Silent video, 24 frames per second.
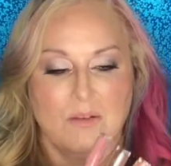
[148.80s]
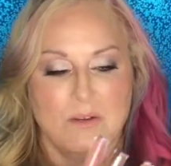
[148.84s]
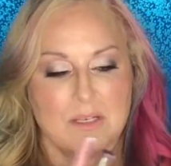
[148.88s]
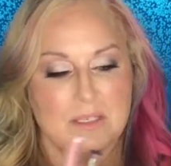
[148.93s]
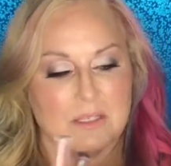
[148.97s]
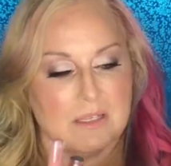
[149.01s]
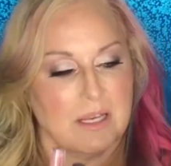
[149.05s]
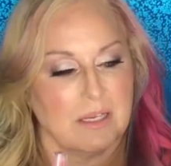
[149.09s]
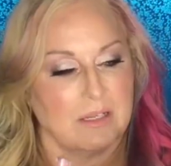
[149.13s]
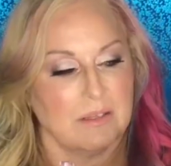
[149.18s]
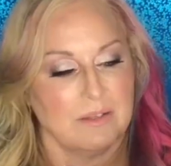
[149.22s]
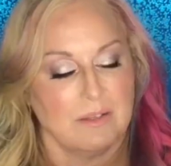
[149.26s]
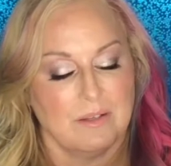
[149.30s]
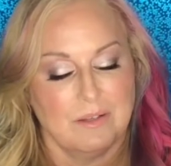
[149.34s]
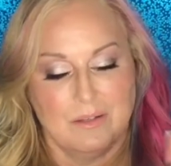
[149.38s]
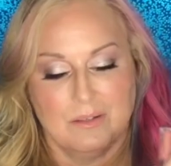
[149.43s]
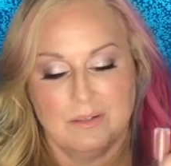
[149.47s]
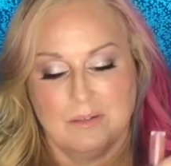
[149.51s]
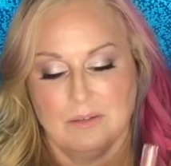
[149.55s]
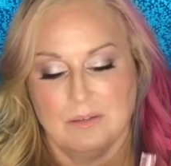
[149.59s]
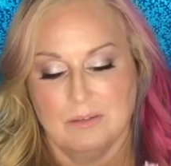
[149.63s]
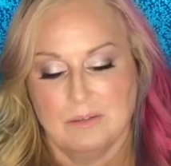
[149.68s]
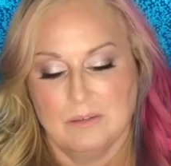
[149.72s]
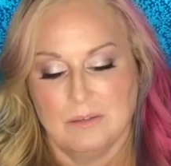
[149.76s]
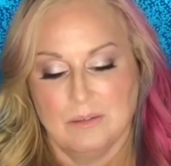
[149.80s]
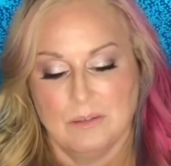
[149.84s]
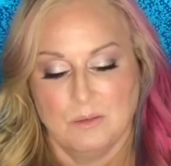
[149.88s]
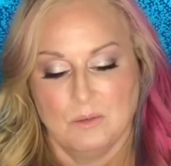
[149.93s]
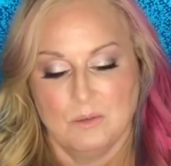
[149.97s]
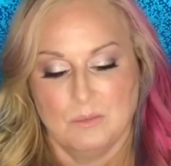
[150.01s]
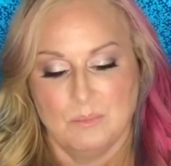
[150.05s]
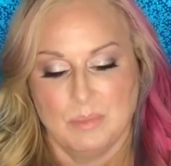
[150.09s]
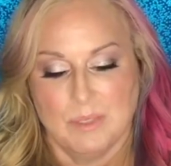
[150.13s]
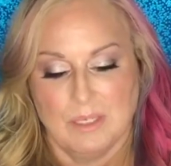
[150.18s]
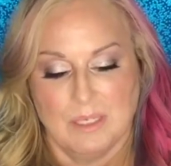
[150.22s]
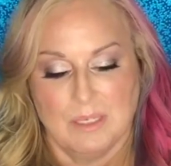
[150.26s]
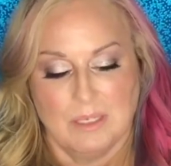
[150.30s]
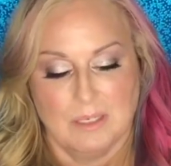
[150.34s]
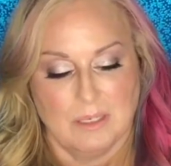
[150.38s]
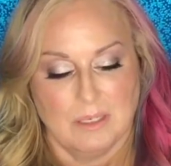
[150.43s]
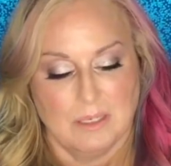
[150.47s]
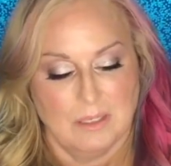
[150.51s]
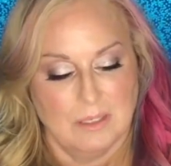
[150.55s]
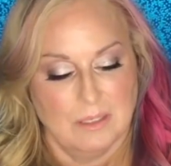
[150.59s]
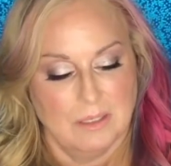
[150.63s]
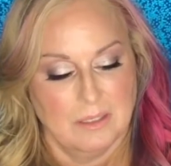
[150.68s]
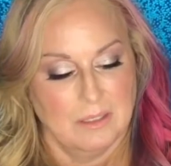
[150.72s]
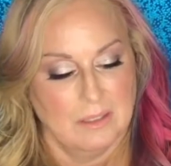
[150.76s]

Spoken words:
always like a good nude pink.